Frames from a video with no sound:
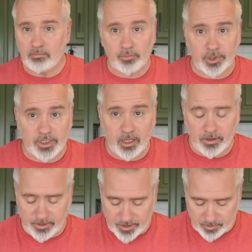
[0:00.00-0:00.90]
put
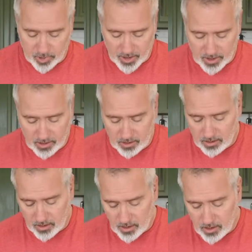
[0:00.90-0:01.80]
together this plate.
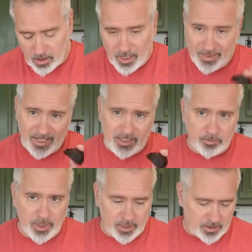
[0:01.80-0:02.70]
And that's the
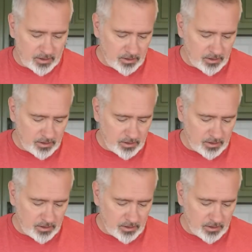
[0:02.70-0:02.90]
beets.